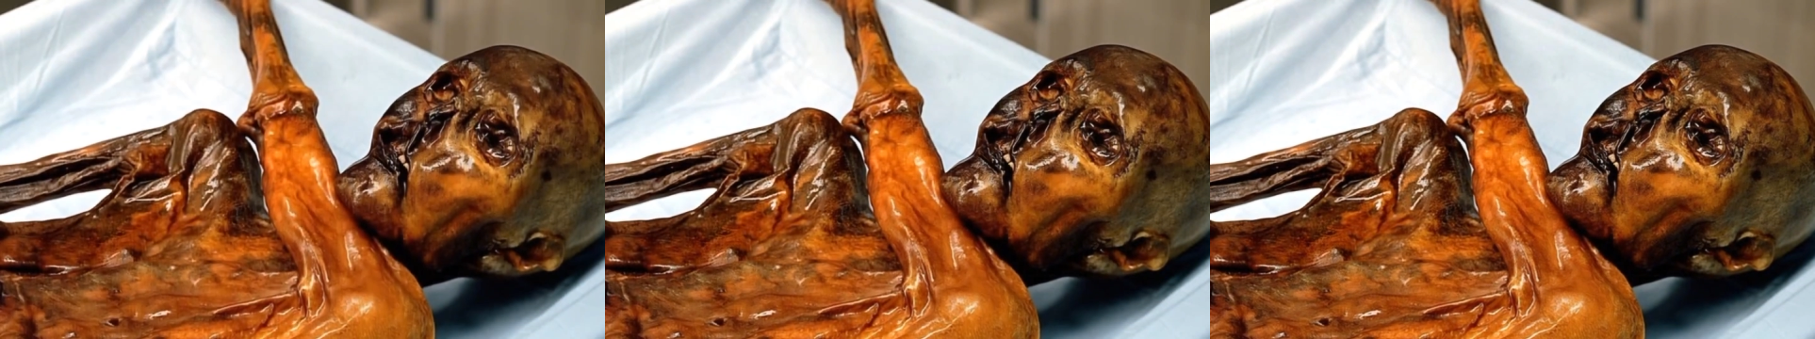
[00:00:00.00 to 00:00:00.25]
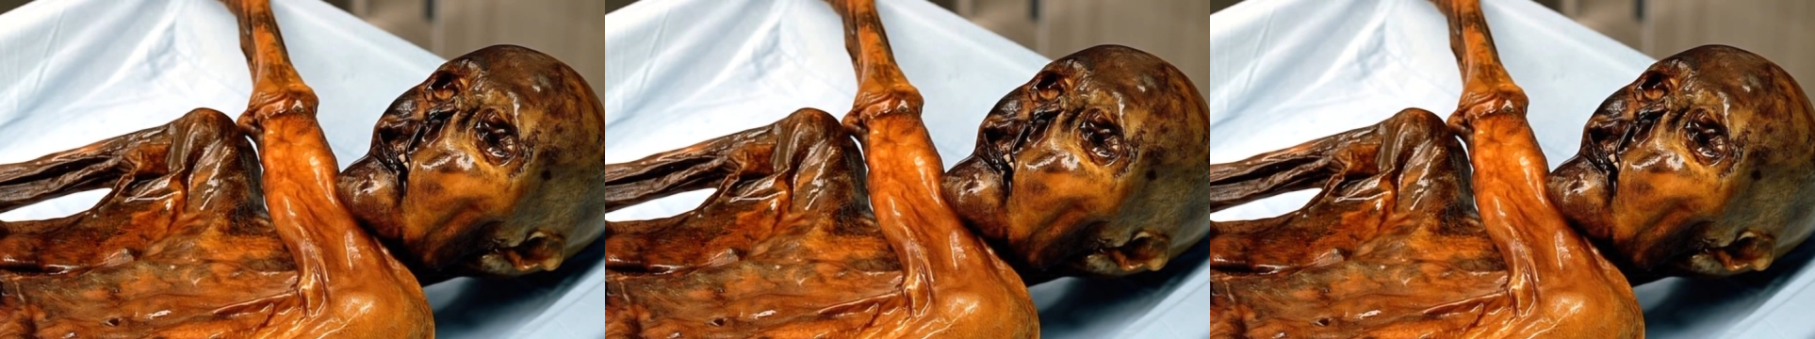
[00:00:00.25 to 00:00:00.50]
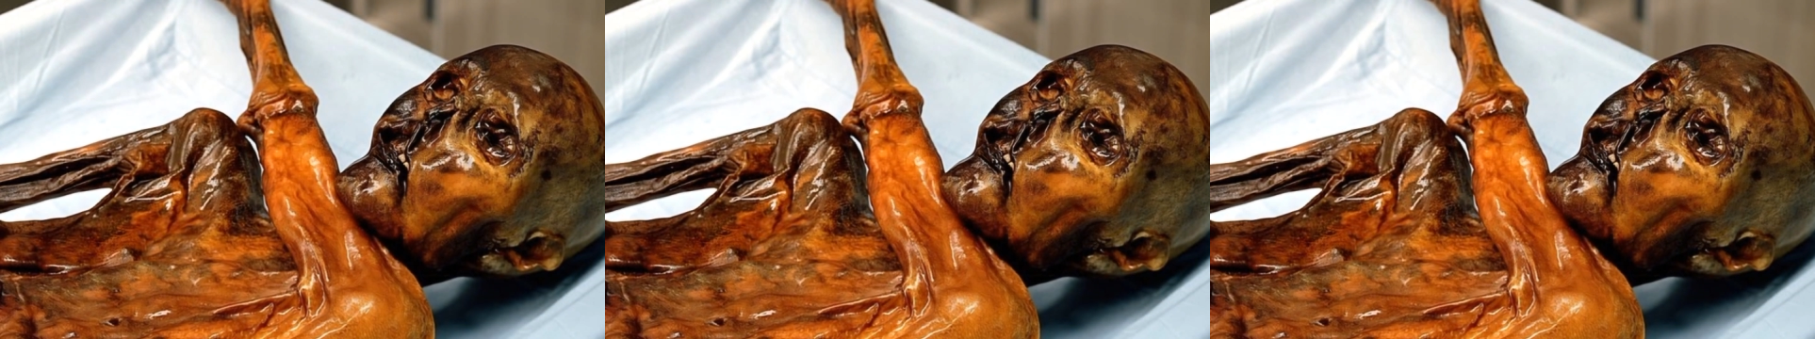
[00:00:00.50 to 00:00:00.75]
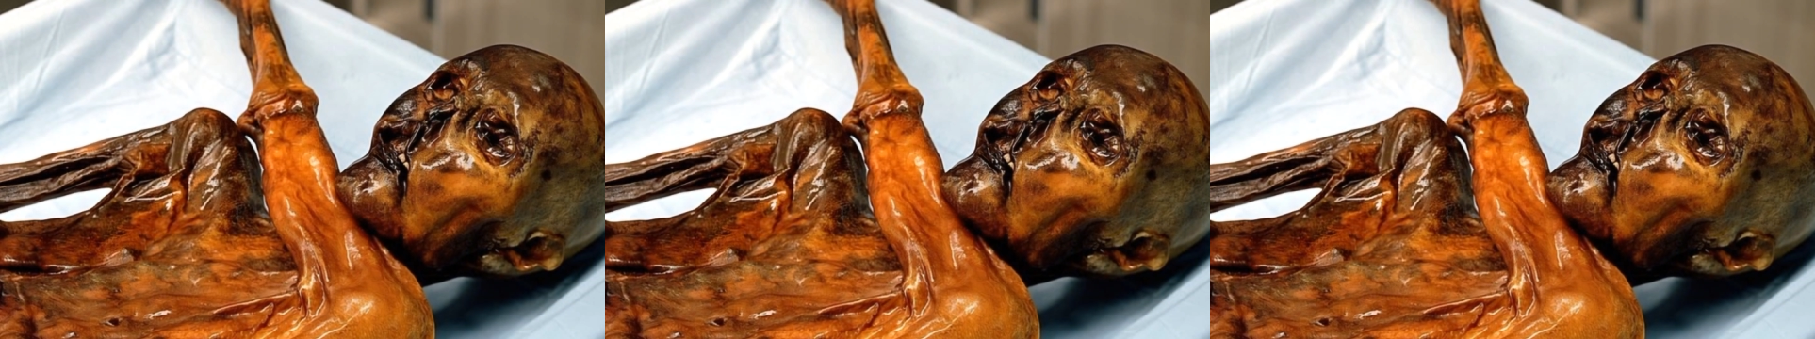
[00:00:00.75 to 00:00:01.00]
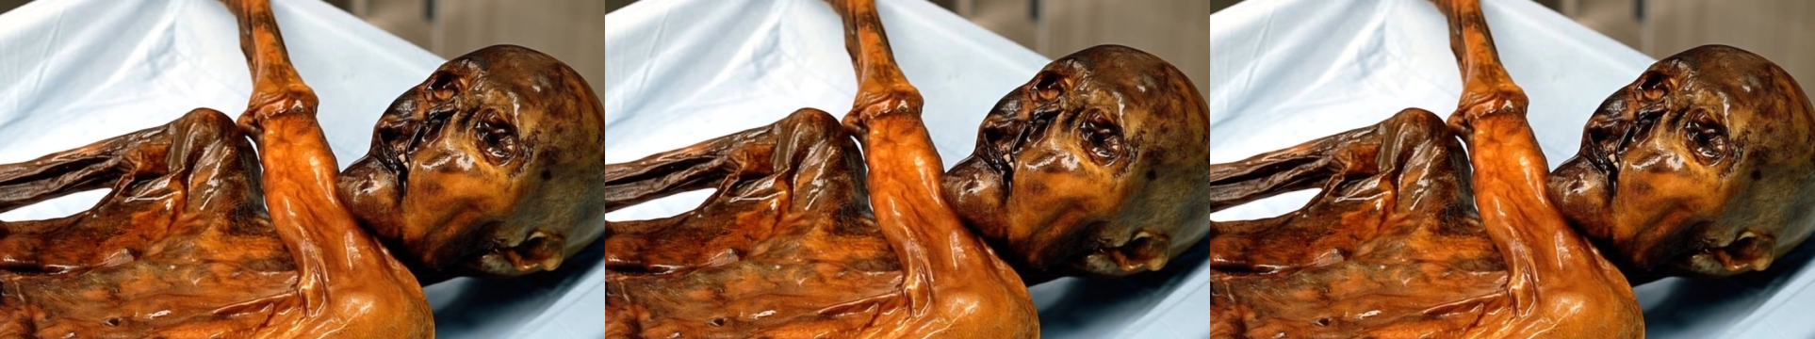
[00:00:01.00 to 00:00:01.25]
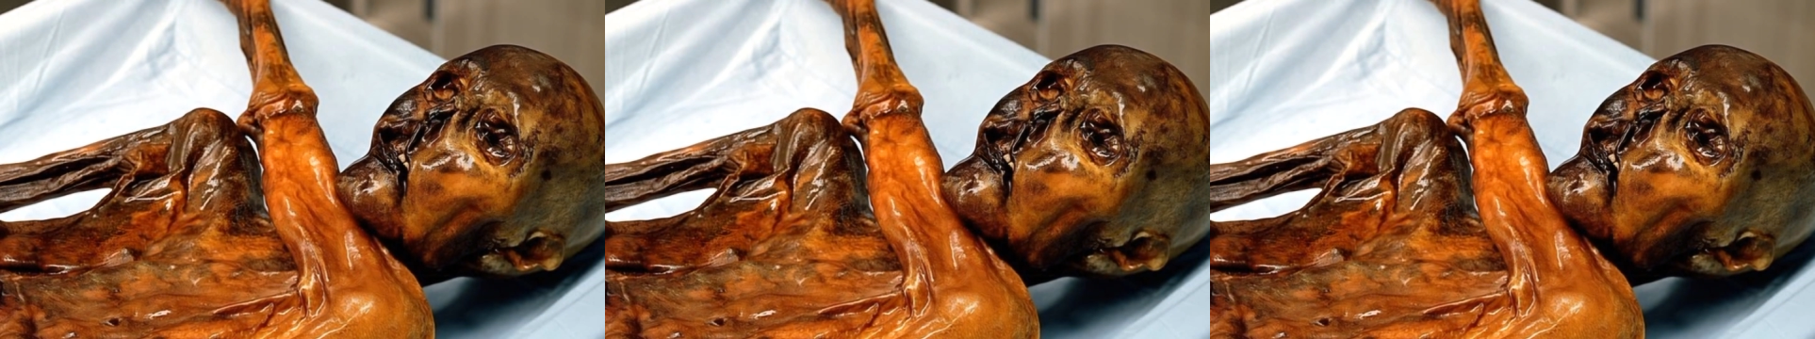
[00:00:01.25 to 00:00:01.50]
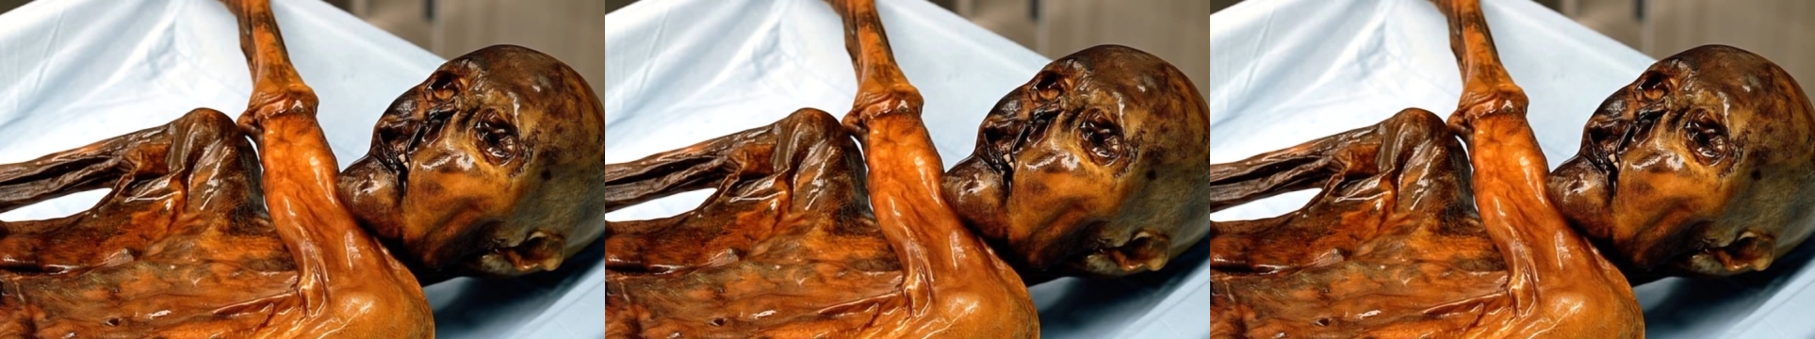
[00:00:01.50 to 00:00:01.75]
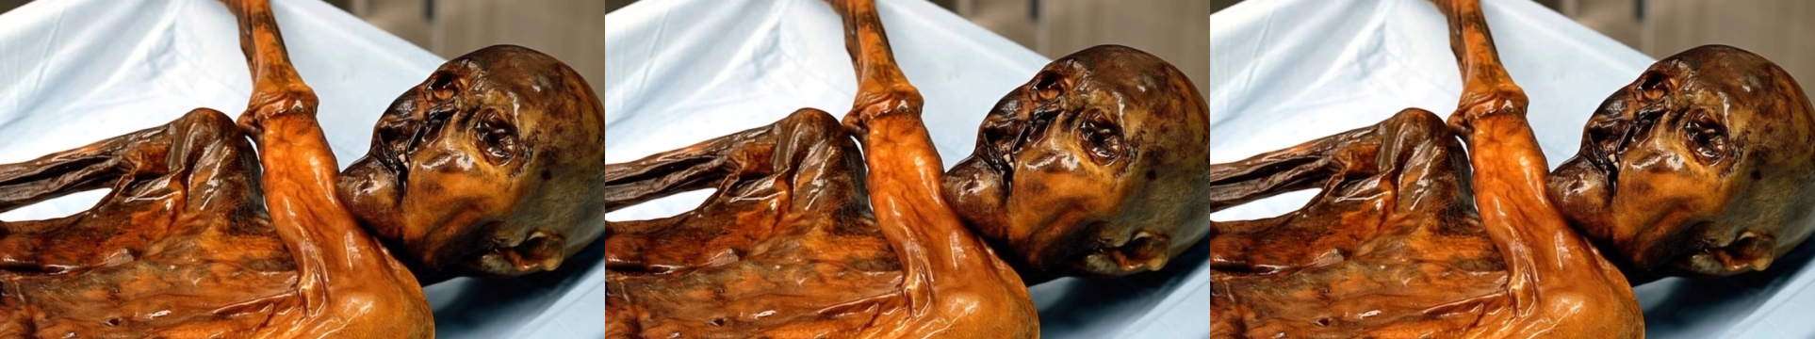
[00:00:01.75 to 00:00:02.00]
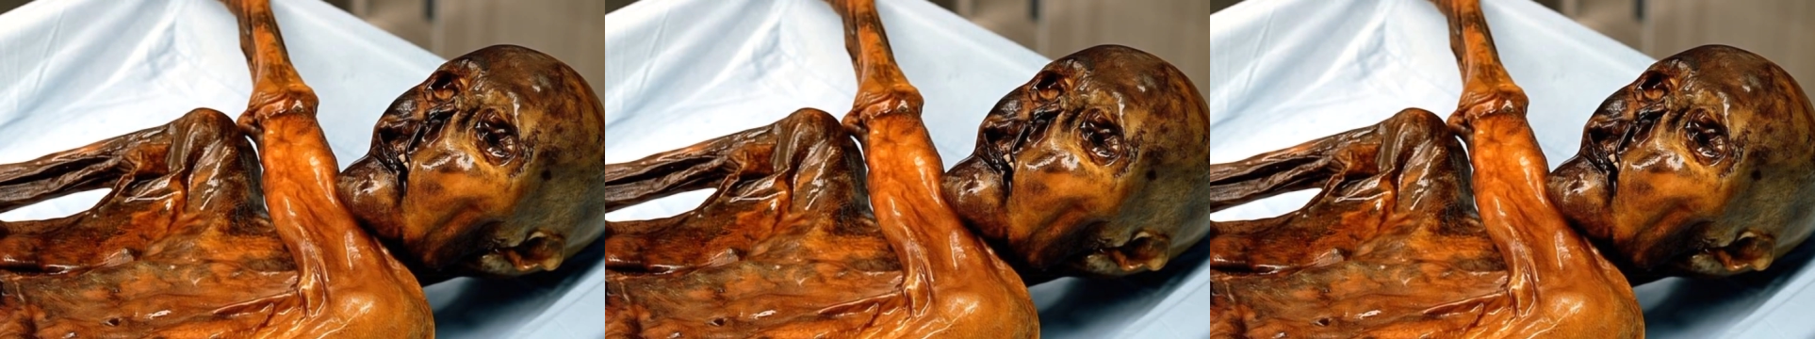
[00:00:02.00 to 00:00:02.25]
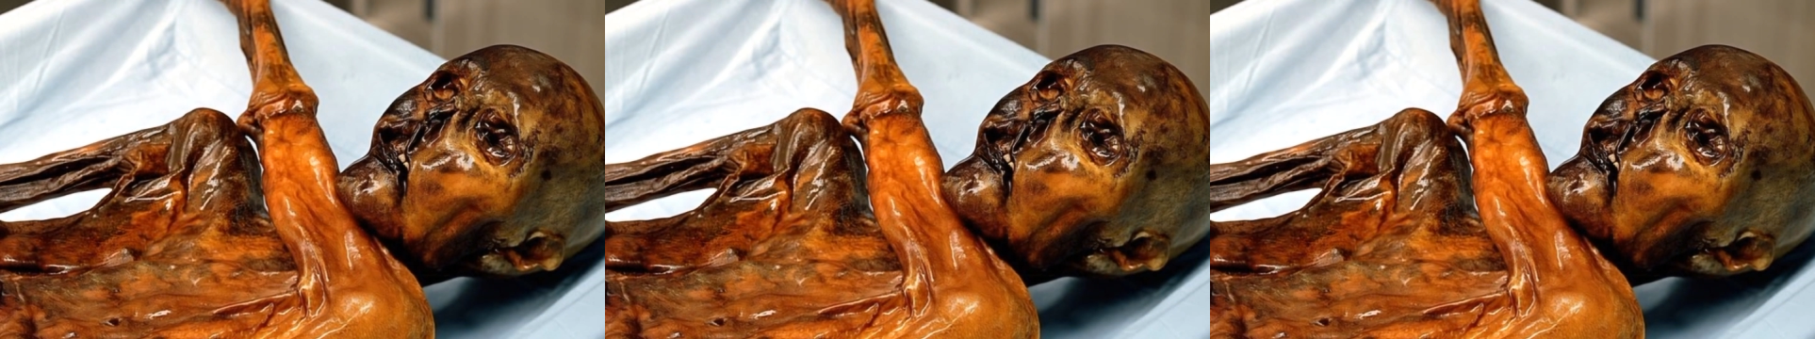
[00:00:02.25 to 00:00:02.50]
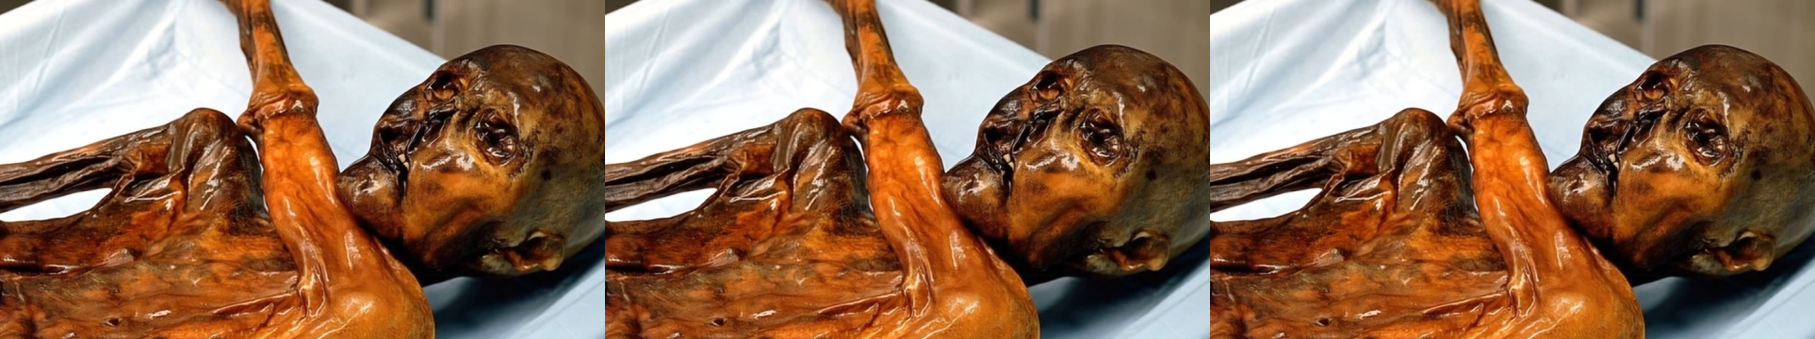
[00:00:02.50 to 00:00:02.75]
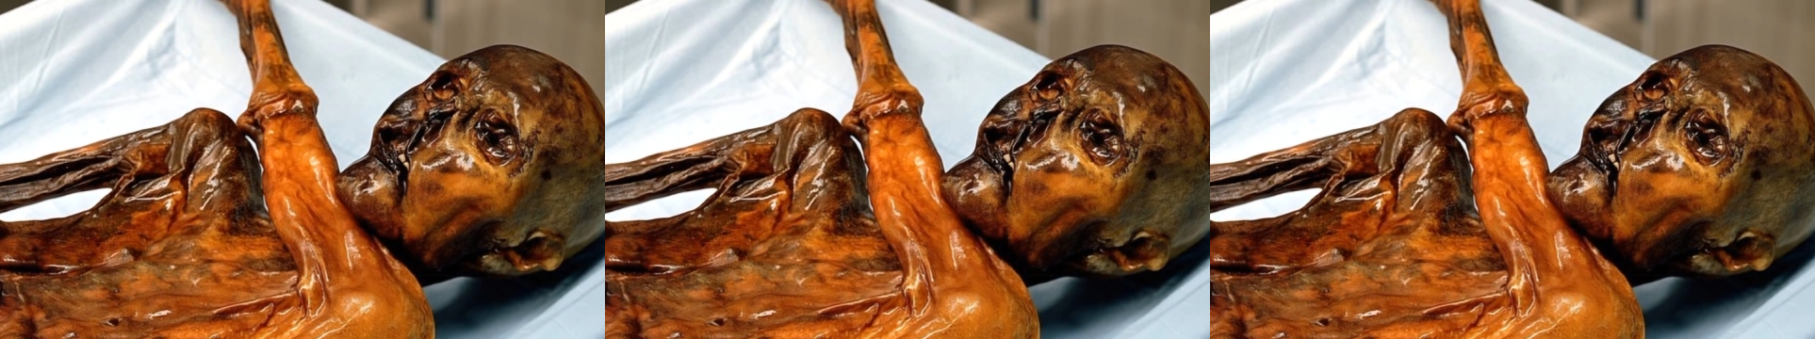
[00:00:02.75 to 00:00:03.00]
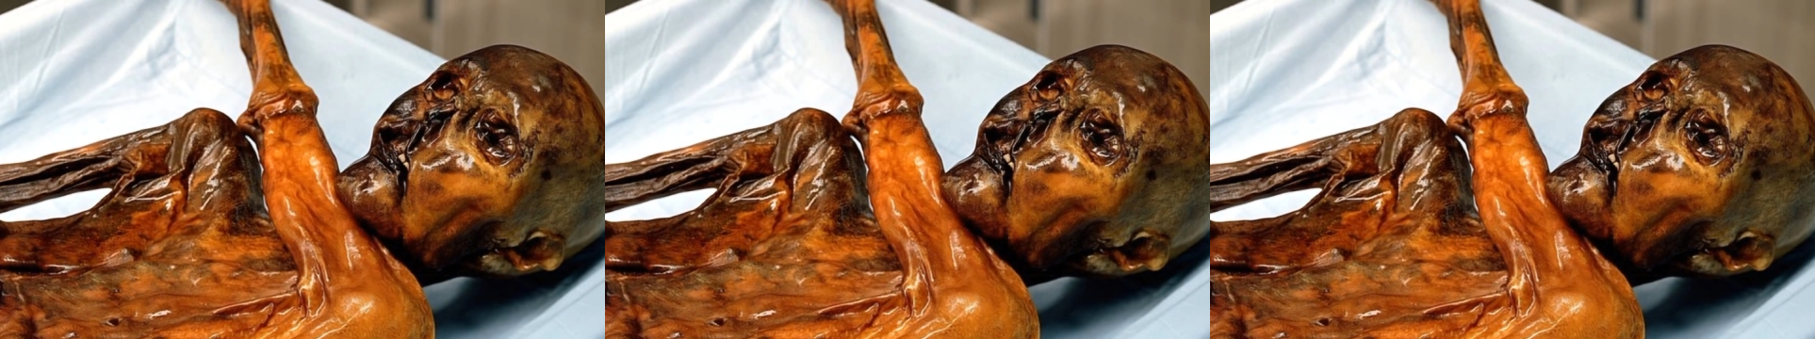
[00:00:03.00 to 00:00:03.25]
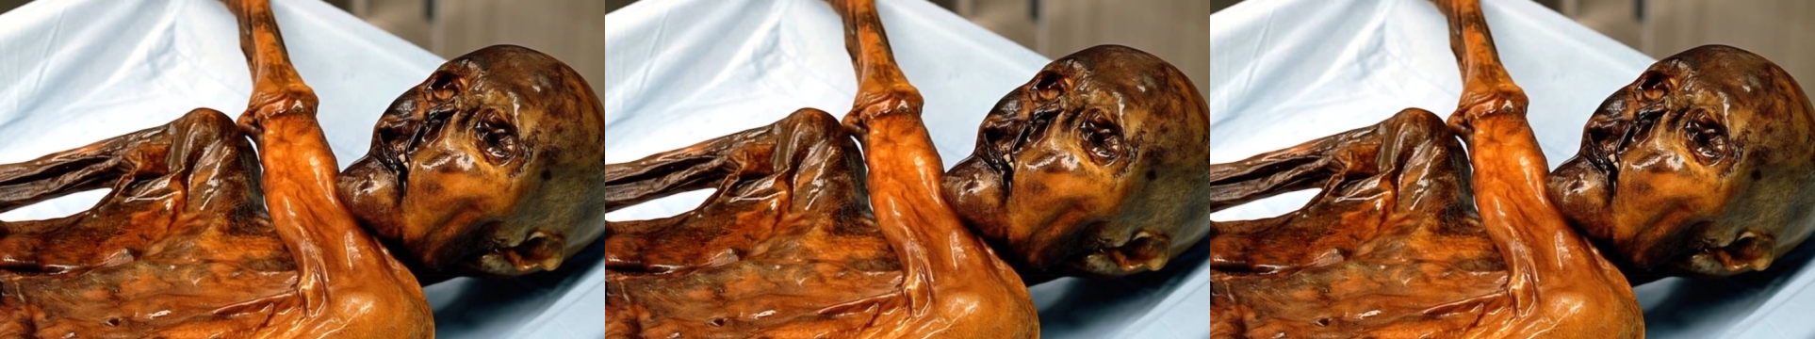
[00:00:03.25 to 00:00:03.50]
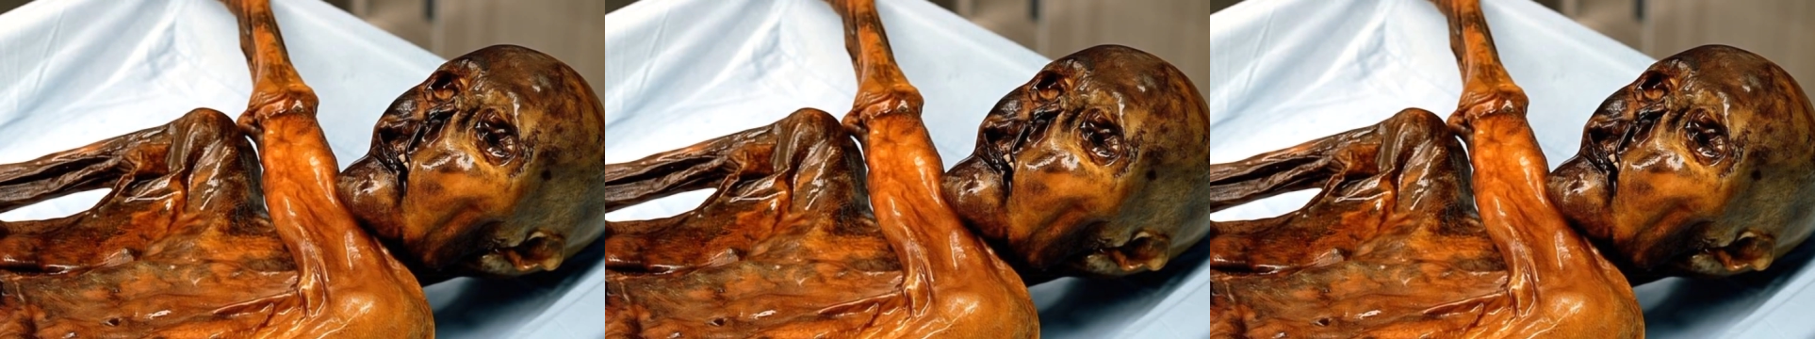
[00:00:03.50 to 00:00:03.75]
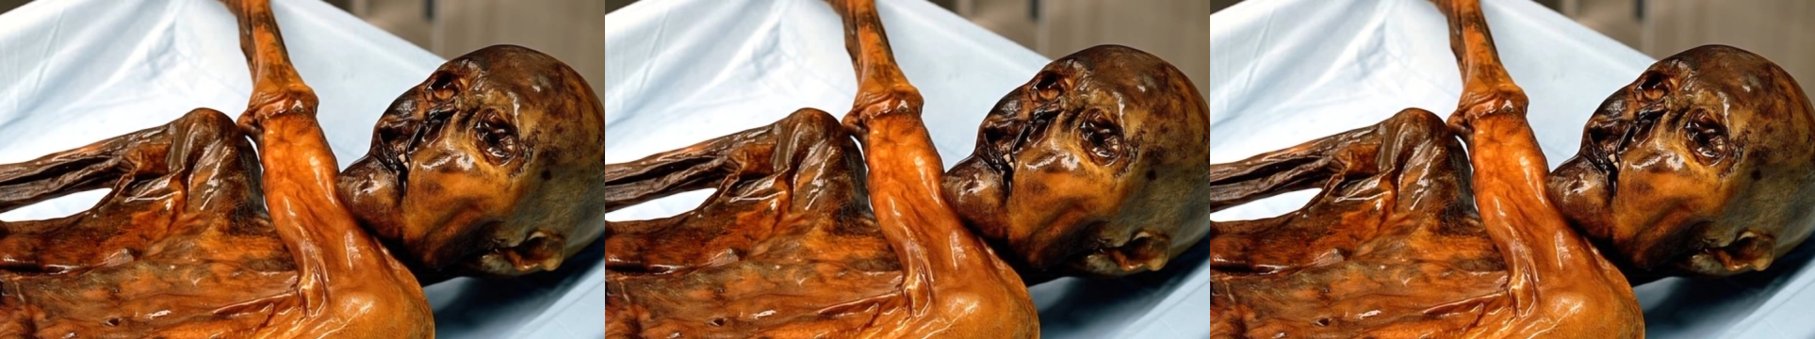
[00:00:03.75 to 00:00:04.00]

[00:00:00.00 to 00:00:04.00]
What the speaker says: No face is visible, so there are no lips to read.